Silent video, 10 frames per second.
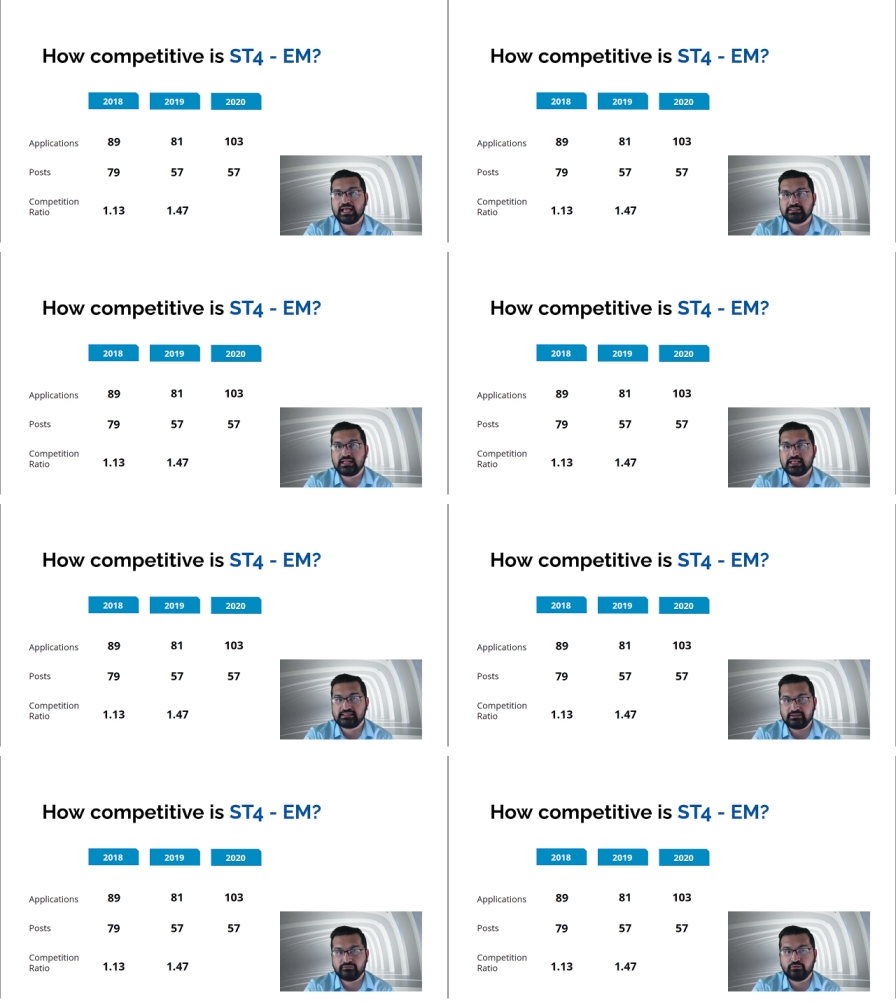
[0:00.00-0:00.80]
an
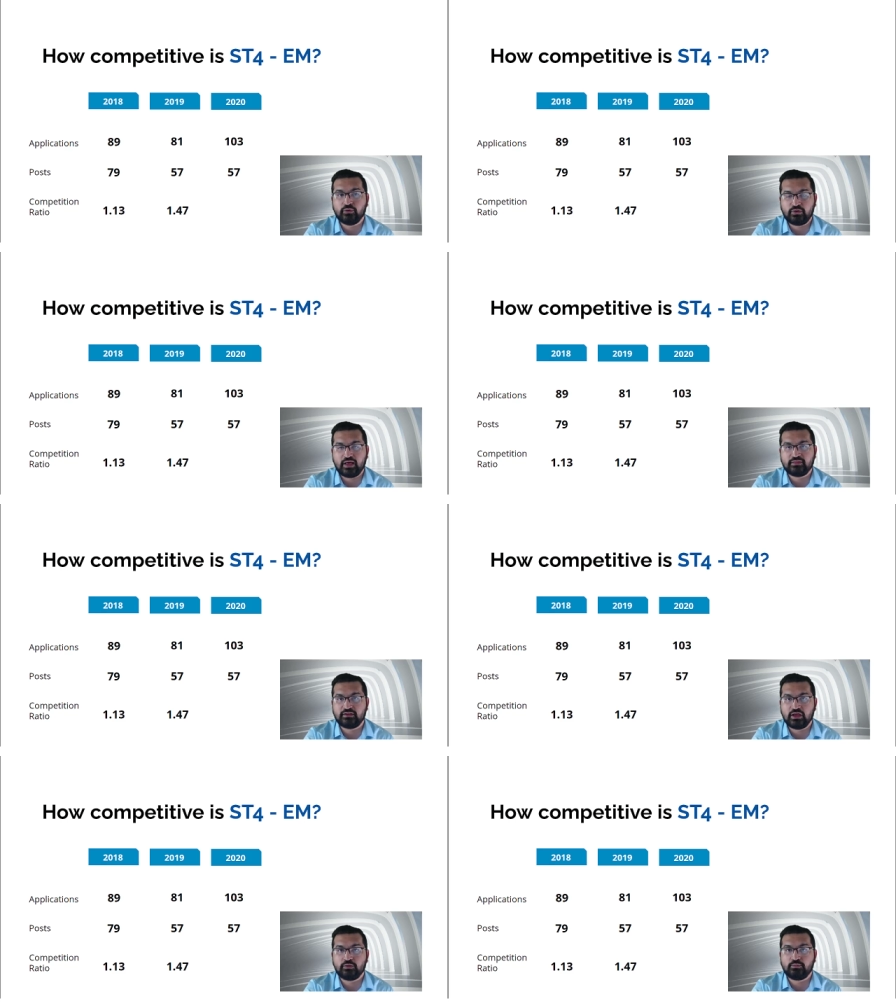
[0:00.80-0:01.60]
ST4 rather
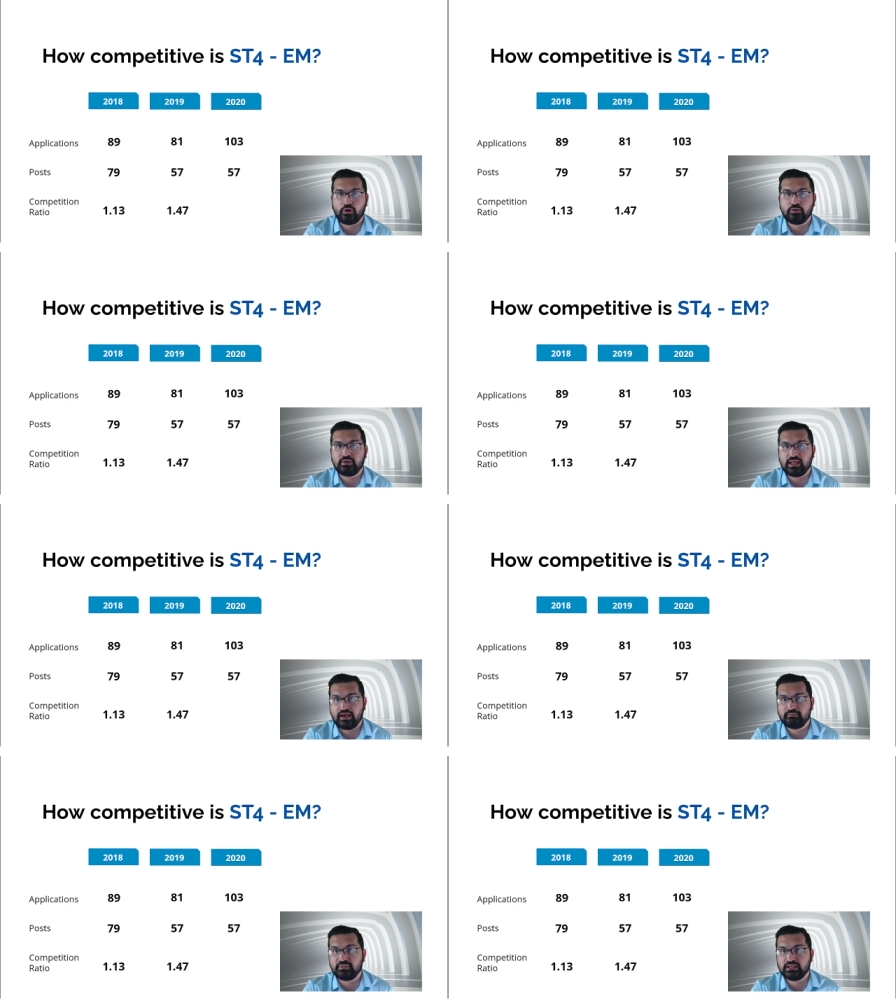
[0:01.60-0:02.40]
they would probably
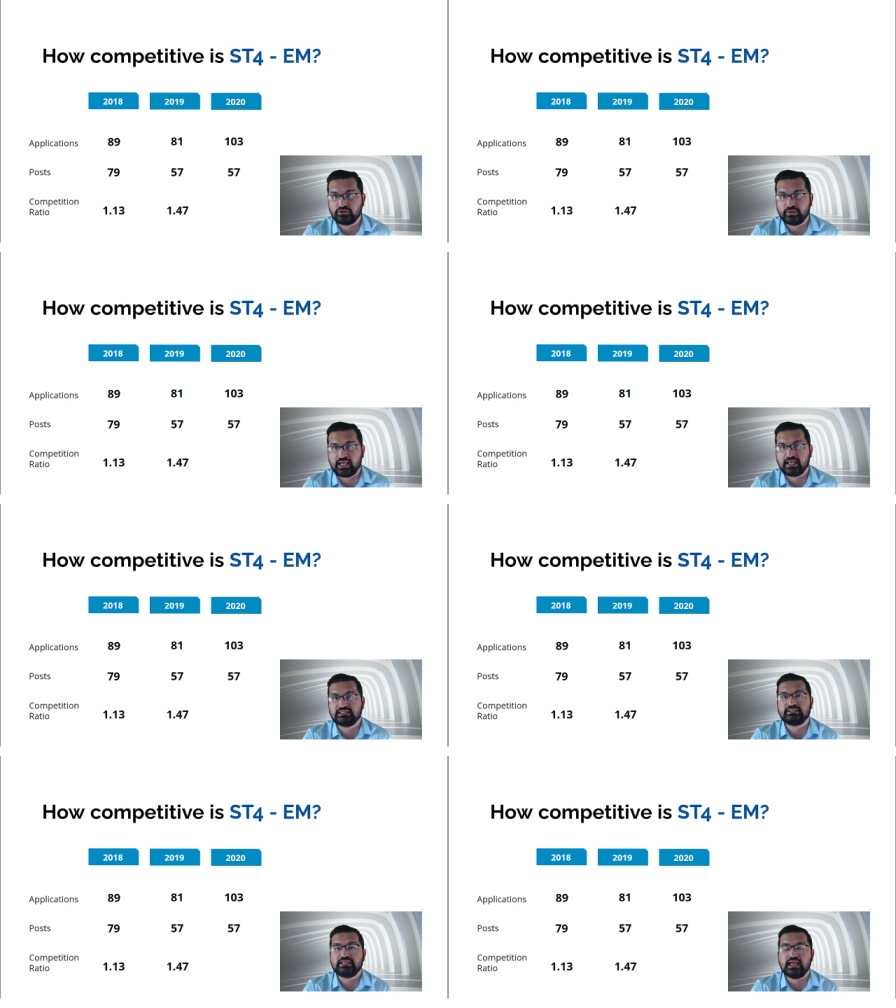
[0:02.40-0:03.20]
have been doing
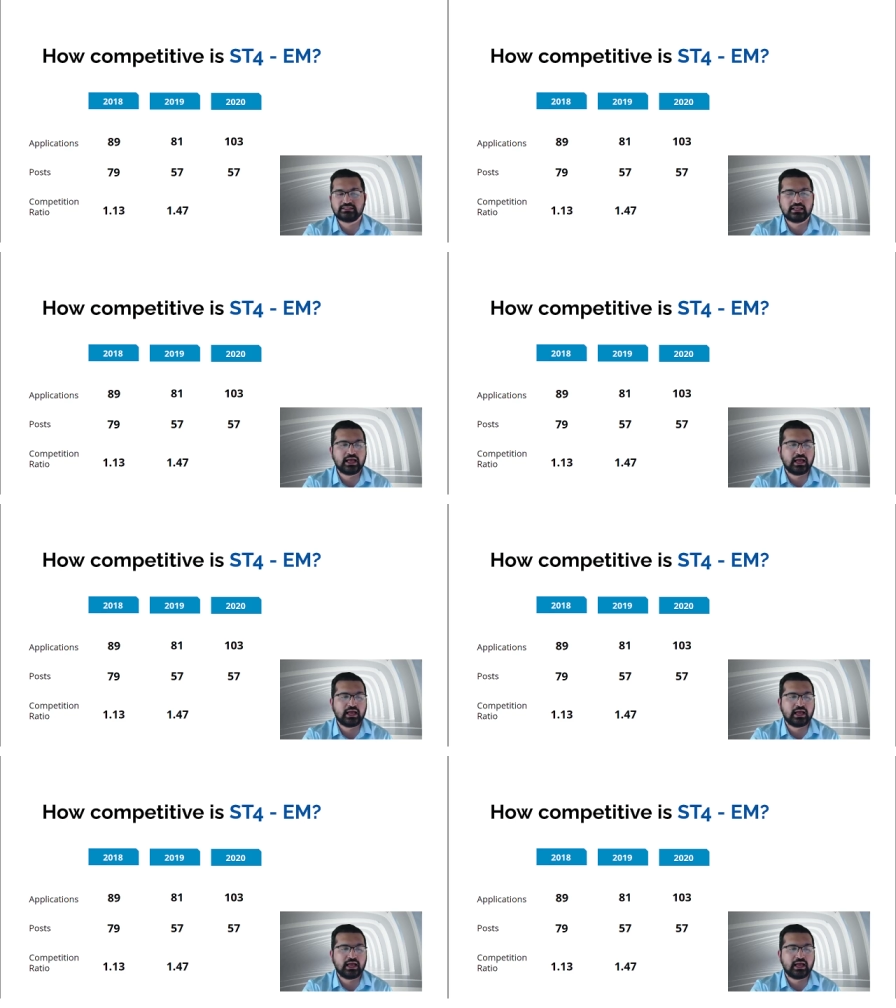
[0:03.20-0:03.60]
ACCS